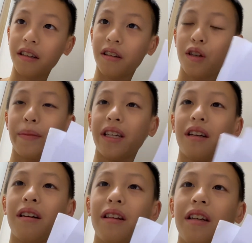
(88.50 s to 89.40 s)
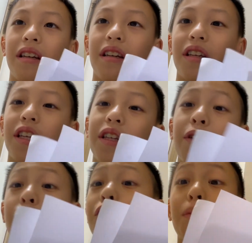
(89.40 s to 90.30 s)
So basically you
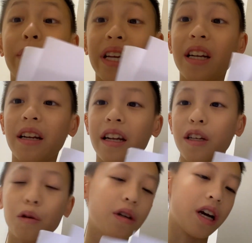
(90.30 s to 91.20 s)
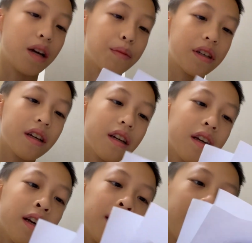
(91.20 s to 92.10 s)
just repeated it 2 times.
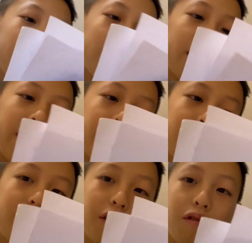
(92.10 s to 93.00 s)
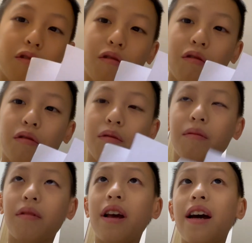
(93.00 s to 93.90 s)
Alright, so
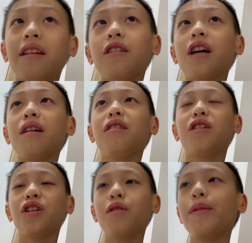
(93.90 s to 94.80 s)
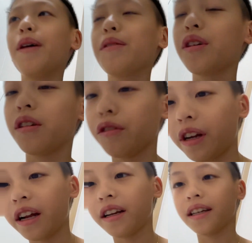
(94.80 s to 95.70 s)
at this time you should be able to
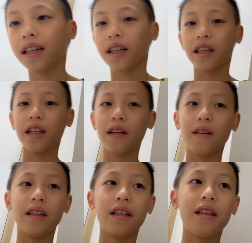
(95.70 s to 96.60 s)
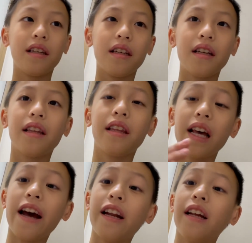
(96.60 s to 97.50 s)
understand. So it's
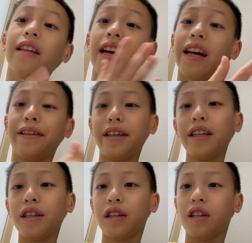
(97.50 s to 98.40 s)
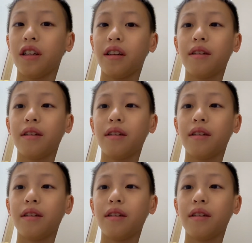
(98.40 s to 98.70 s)
that exists.